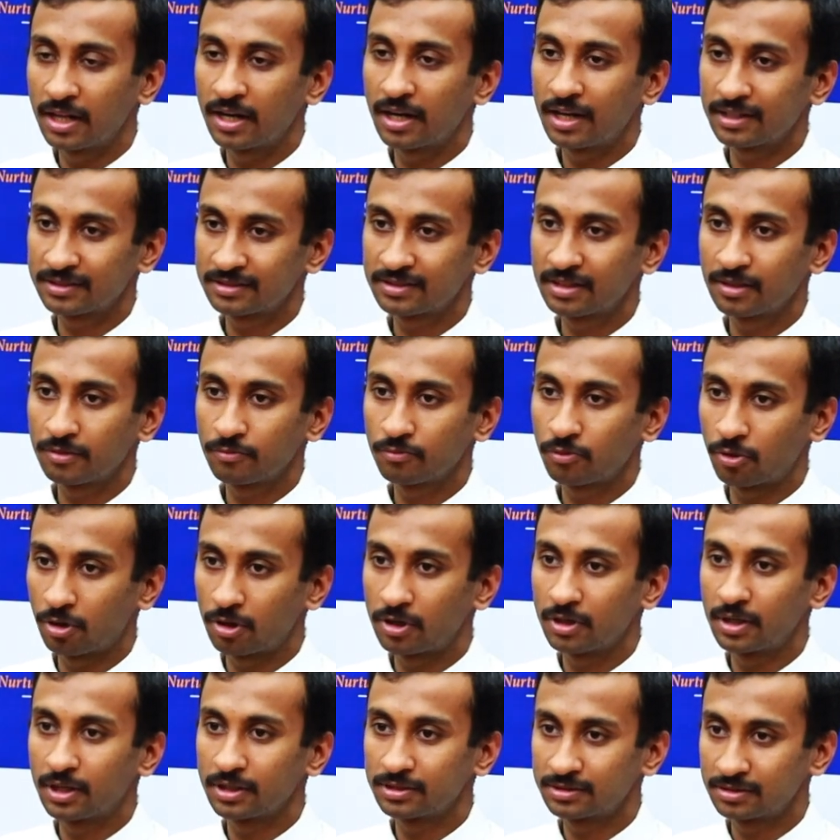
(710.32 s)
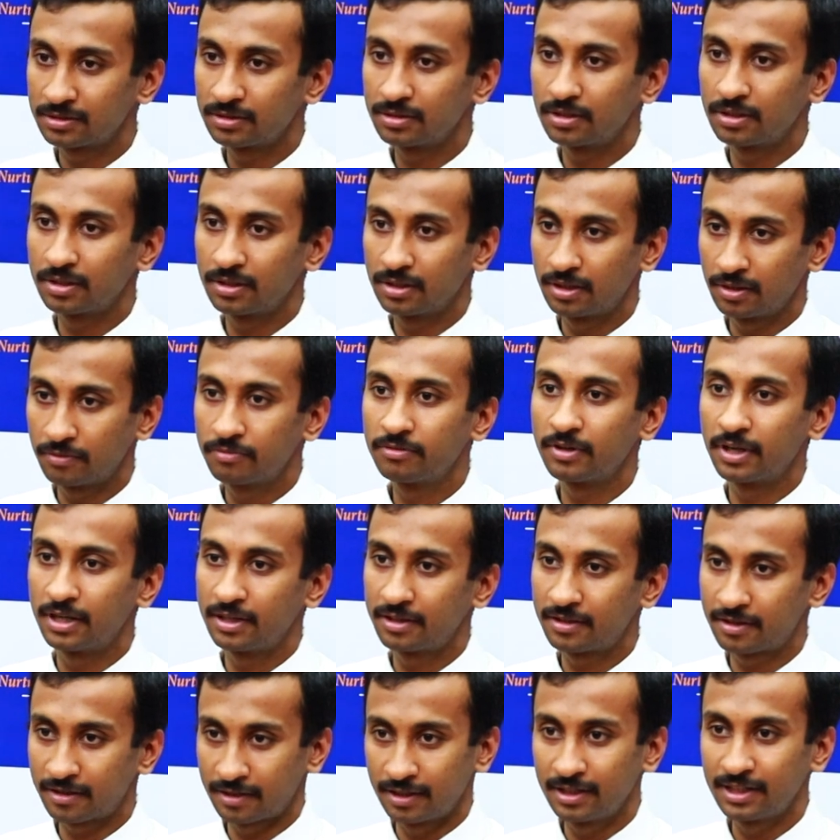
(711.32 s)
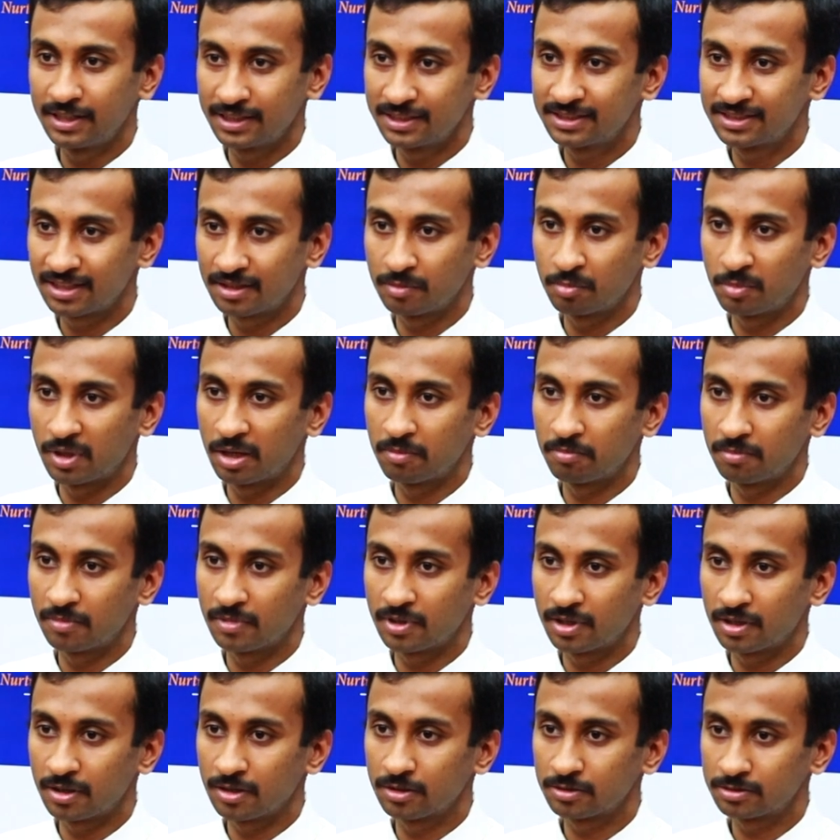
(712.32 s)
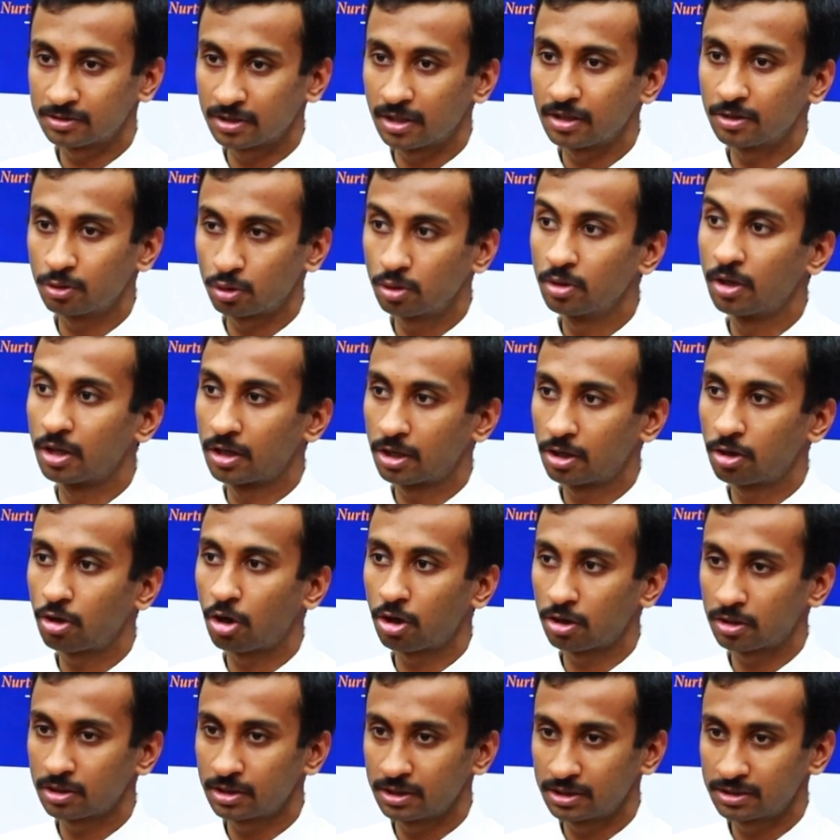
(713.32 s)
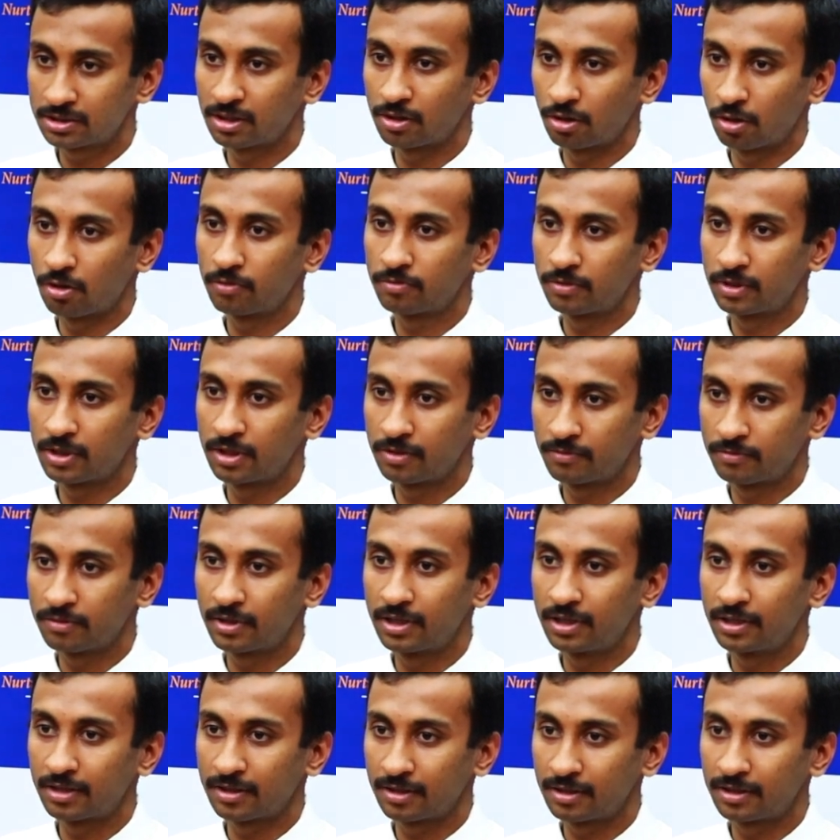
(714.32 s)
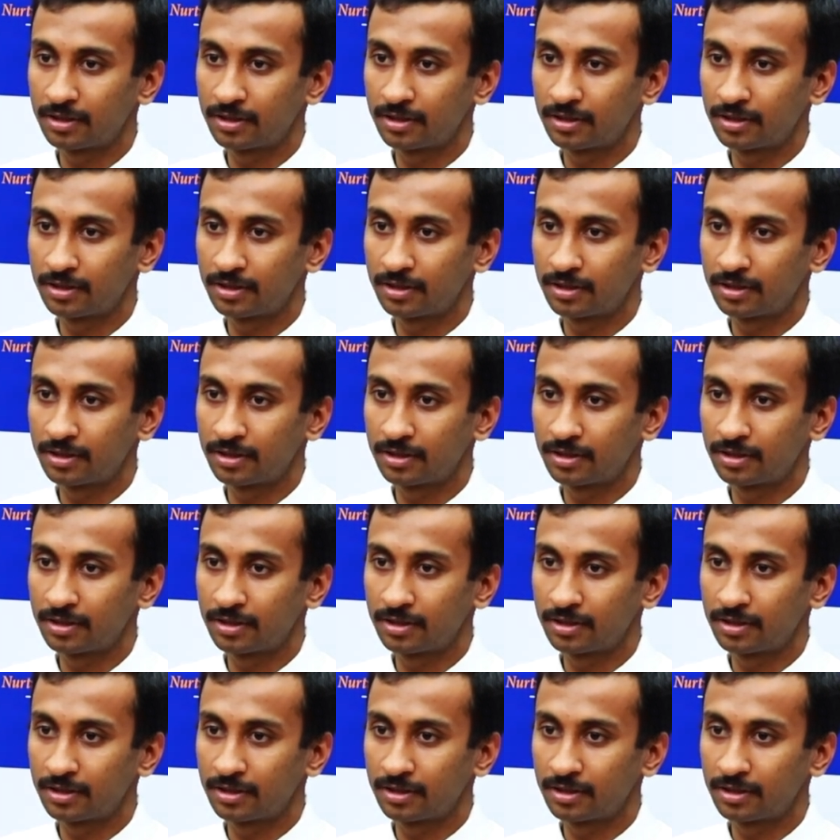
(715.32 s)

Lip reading: they're asking for a different religion, ma'am. Recognition of a different